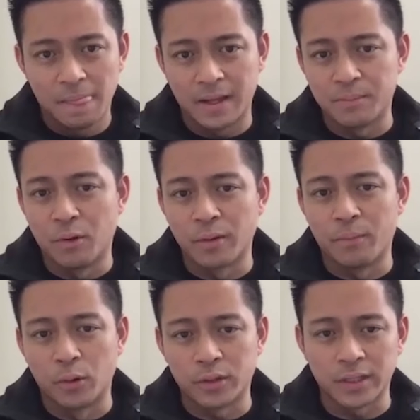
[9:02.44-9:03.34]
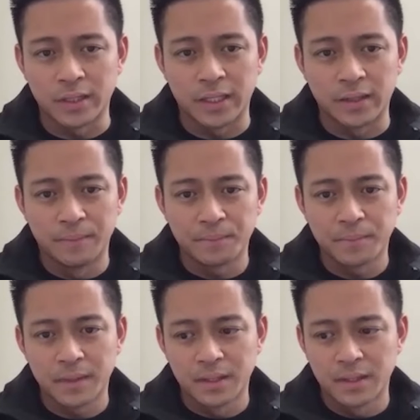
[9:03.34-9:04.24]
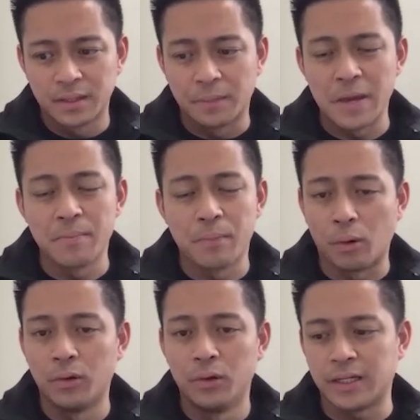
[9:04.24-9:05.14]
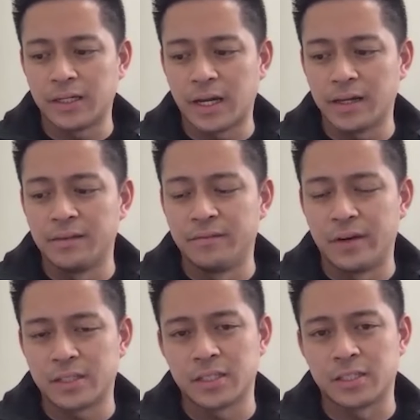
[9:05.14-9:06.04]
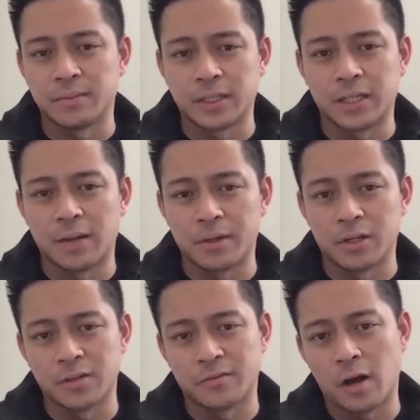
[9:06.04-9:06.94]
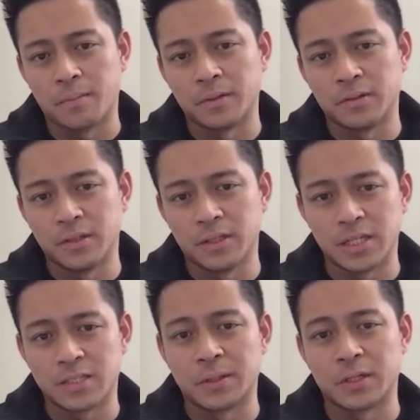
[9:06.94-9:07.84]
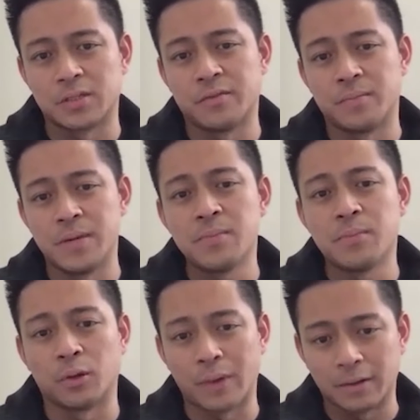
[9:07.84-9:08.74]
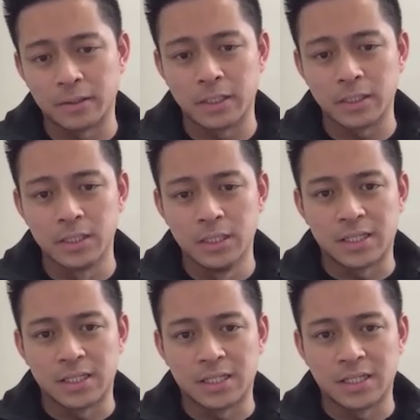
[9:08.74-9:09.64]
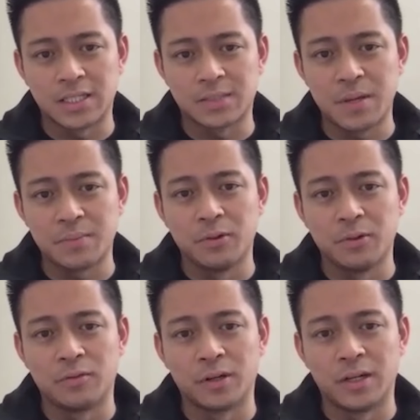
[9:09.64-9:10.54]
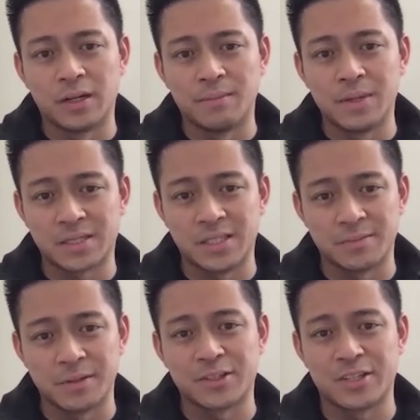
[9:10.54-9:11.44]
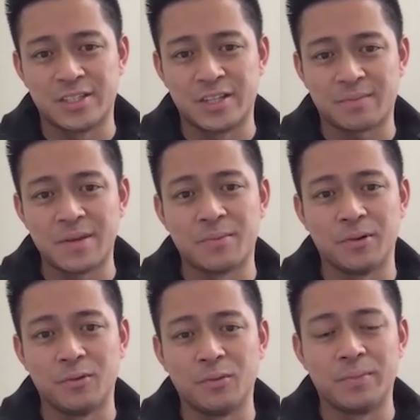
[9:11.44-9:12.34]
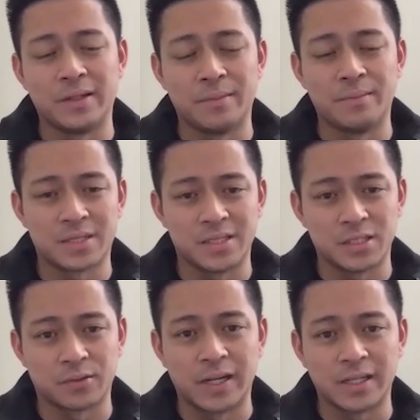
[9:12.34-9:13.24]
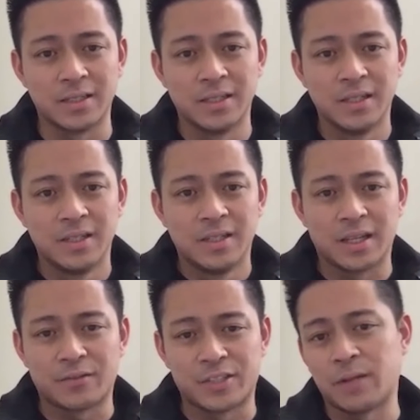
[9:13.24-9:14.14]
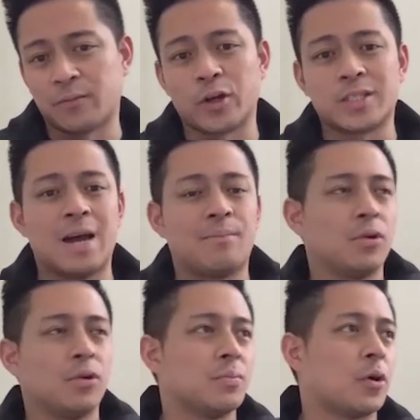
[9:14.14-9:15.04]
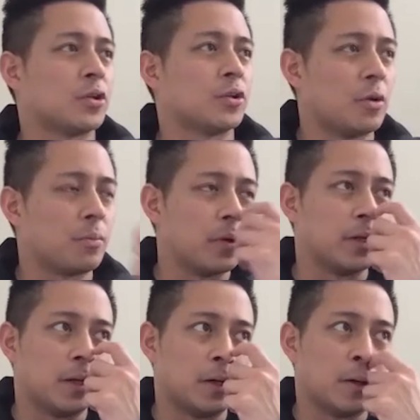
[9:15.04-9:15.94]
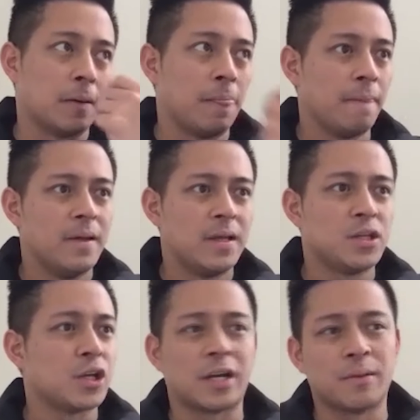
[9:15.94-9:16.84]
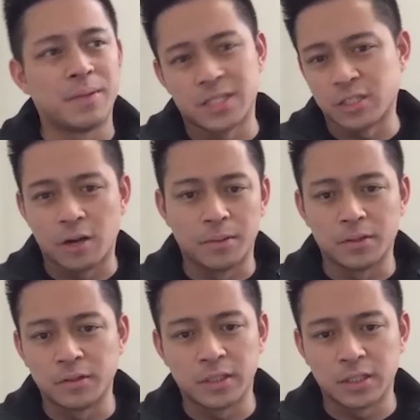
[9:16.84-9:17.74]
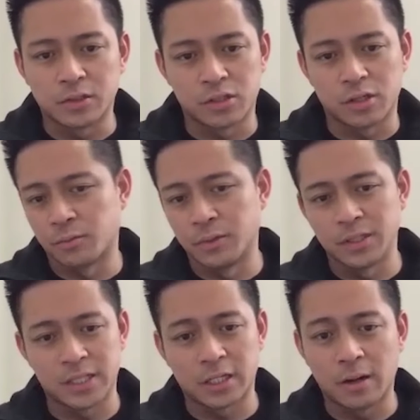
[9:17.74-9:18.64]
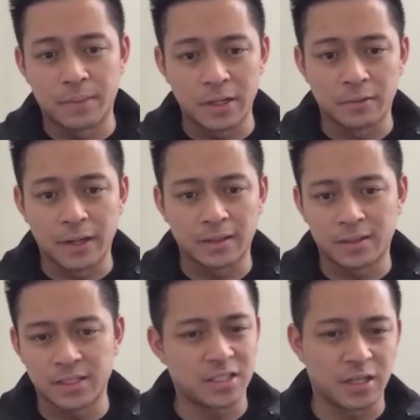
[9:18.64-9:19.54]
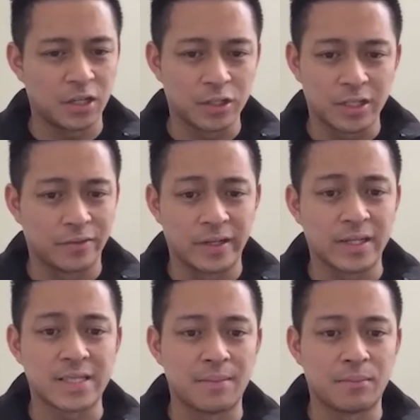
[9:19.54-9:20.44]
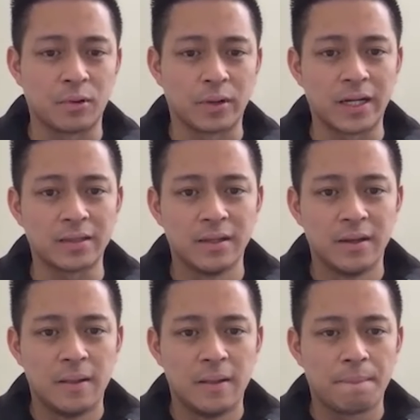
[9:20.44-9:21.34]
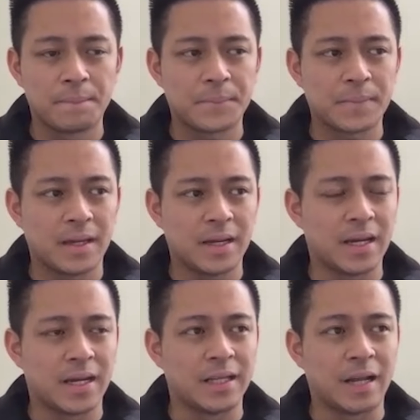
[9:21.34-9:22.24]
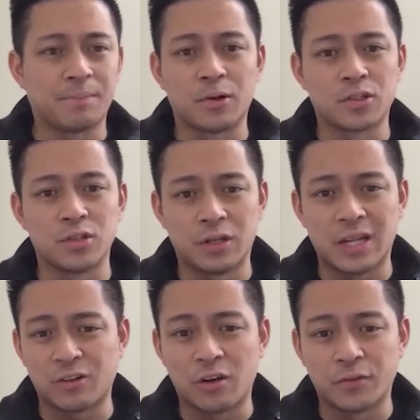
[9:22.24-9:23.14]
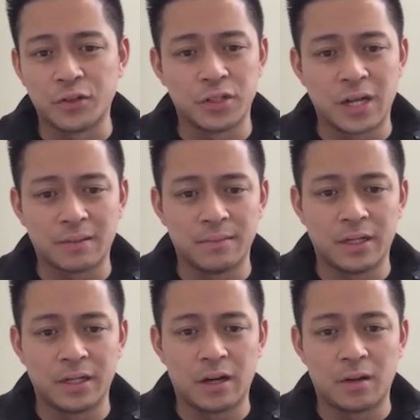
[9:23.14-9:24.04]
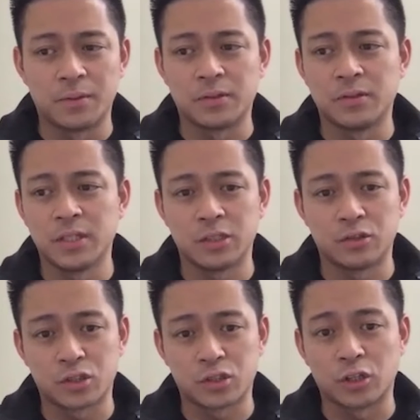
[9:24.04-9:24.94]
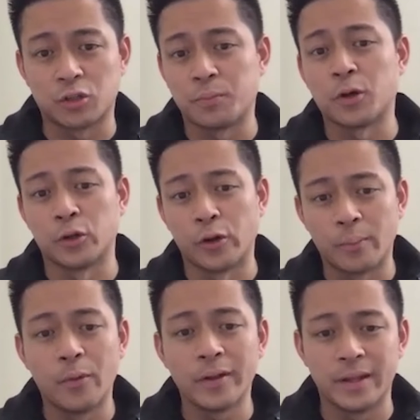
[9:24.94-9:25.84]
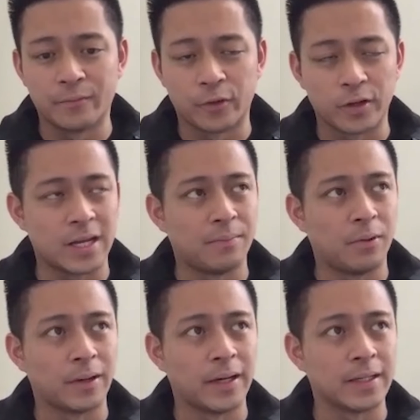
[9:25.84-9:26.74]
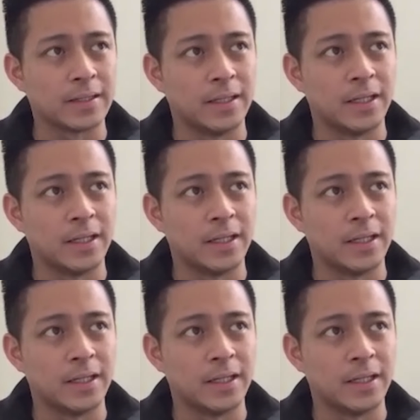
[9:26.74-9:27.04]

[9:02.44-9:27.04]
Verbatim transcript: And more importantly, the people. I invest in something not because of the opportunity, it's because of the people around it. It's people over uh, business because it's the people will build the business, right? Like, mm-hmm. say, for example, you partner up with, uh, you got a business opportunity to start a real estate company, right? Just say, you know, given an example, right? And that person that offered you that opportunity to start to partner up with them, for example, right?